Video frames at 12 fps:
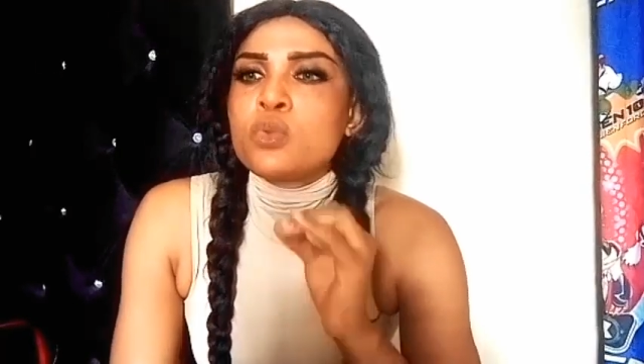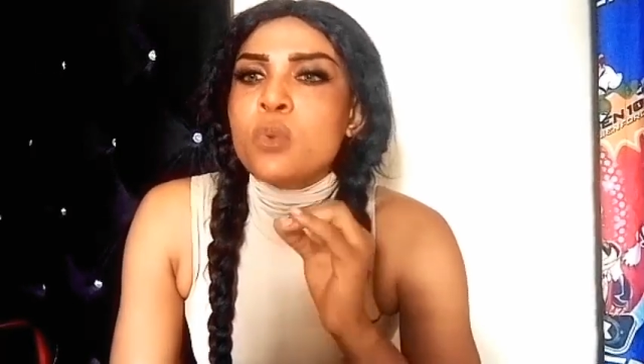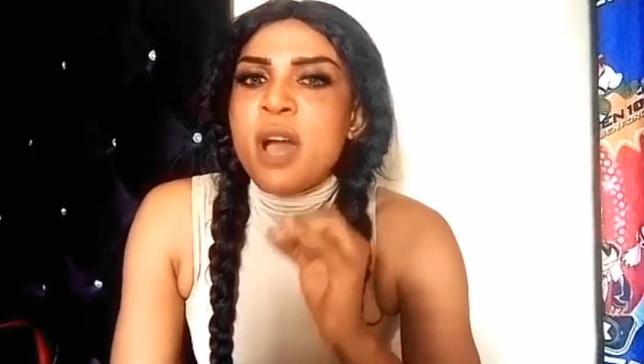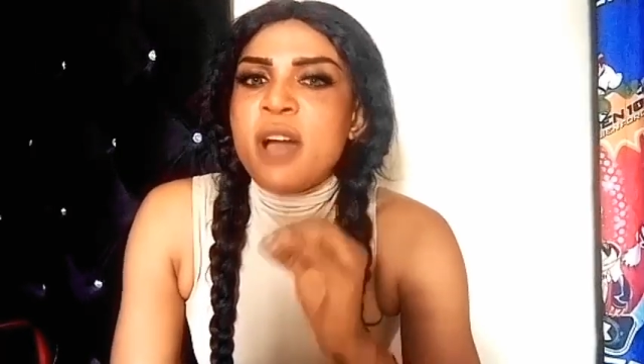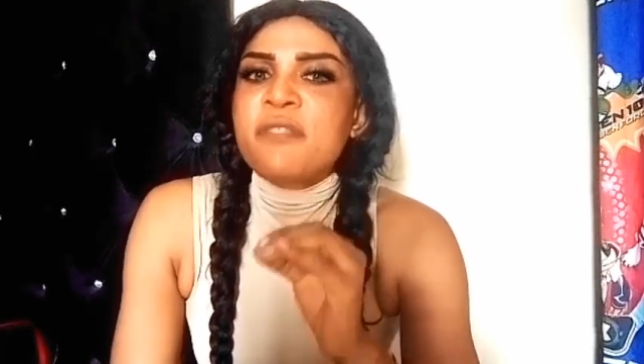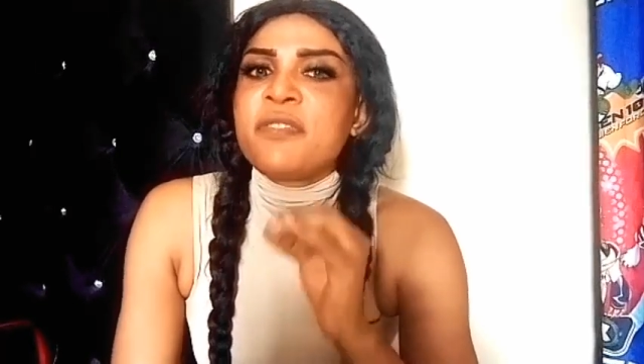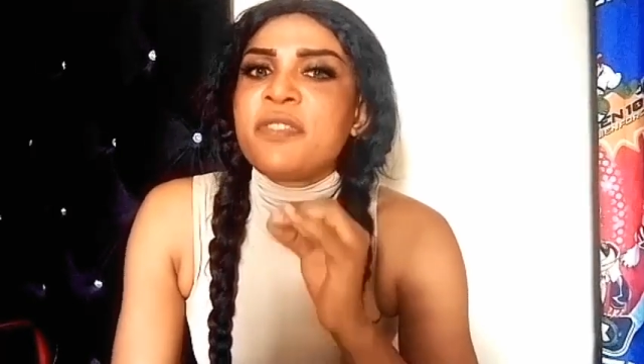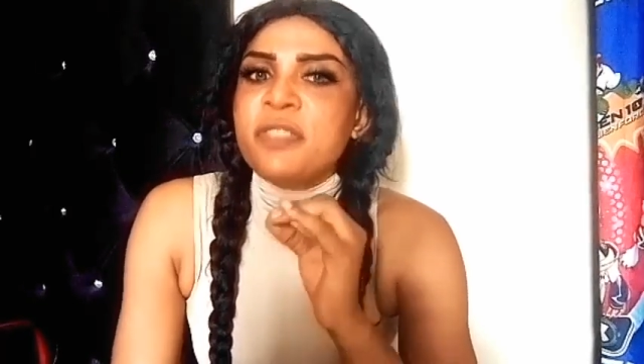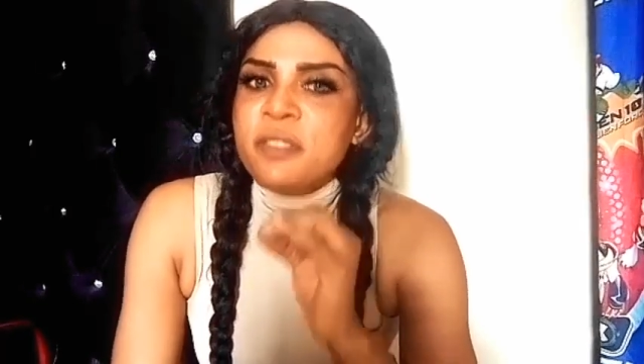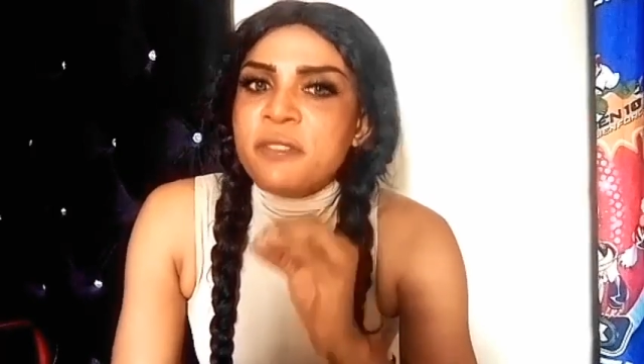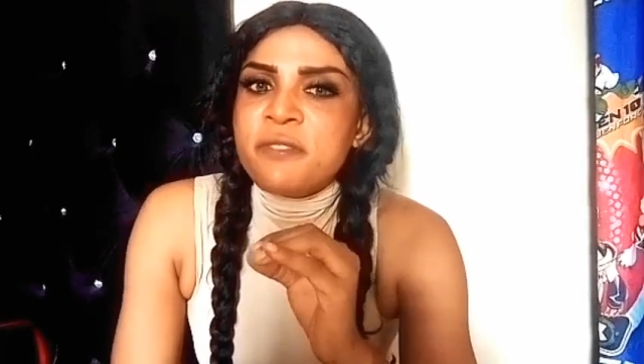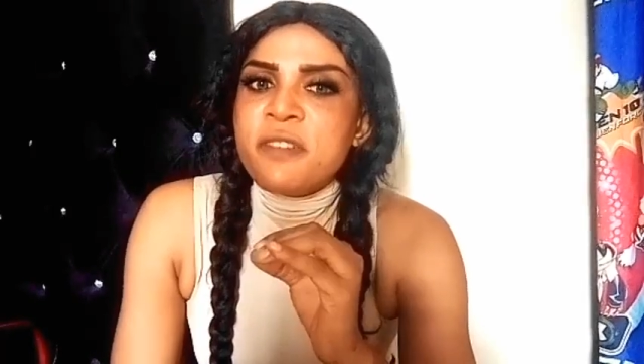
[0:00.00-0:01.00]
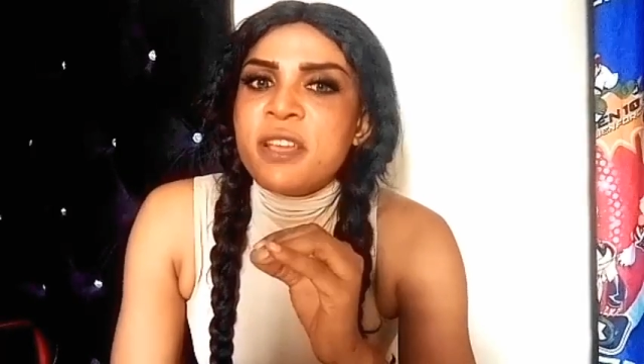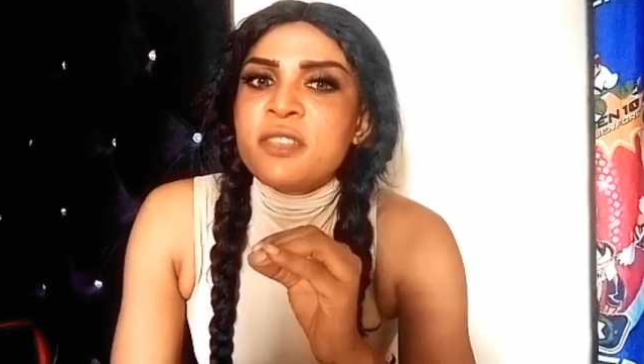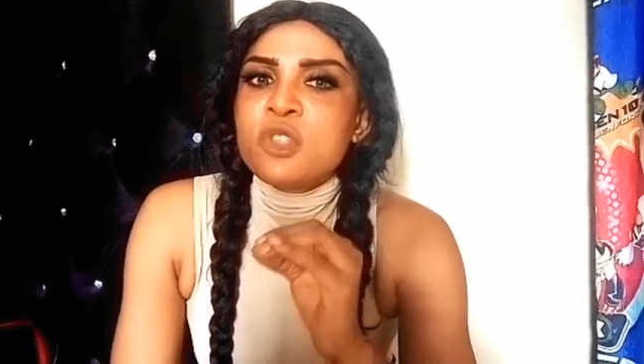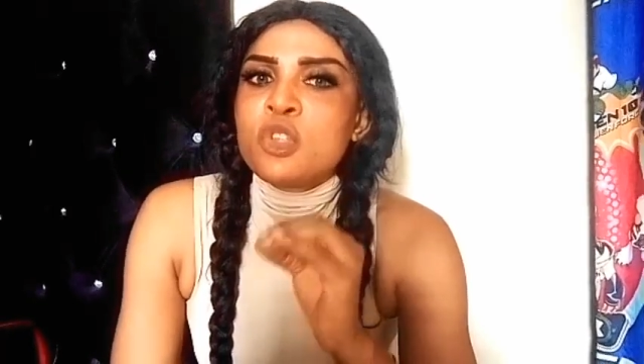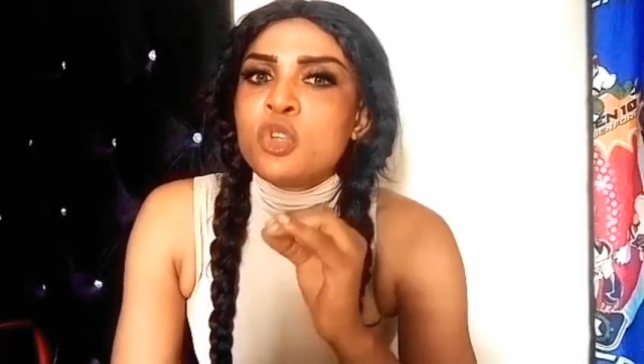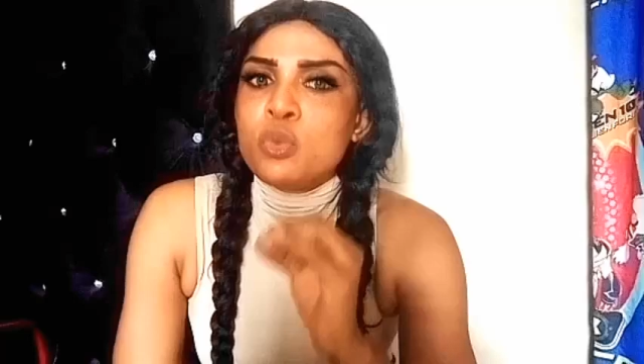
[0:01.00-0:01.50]
have different
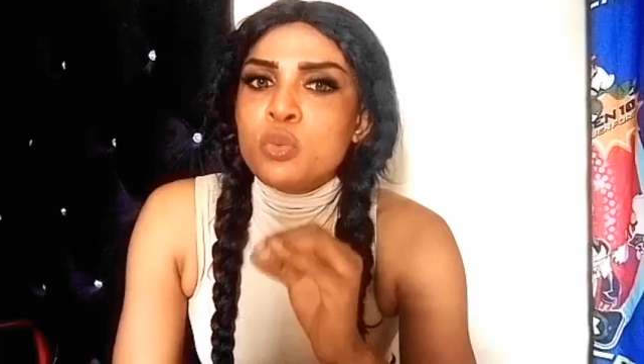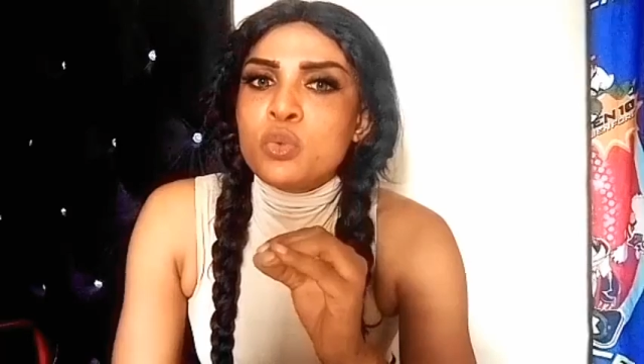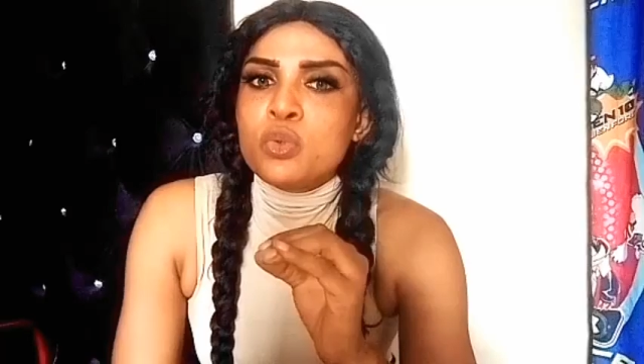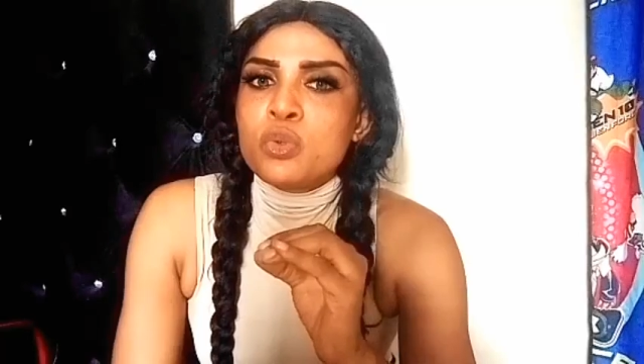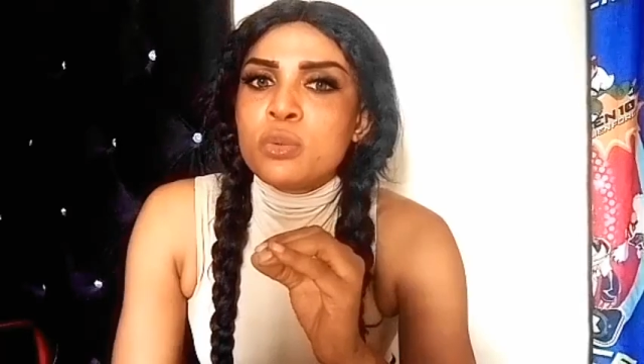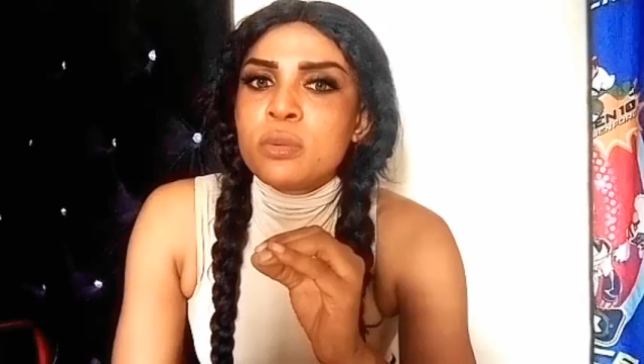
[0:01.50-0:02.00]
cues